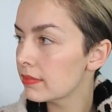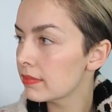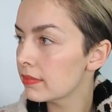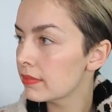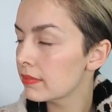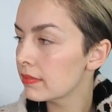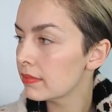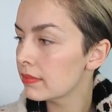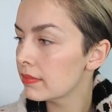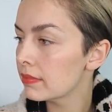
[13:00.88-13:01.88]

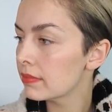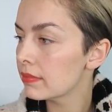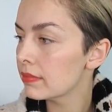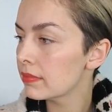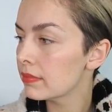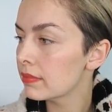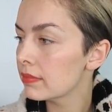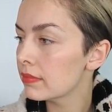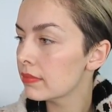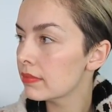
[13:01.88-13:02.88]

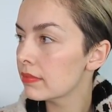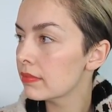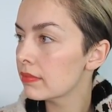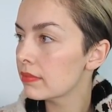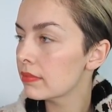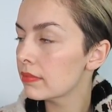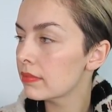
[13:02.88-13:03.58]
[no speech]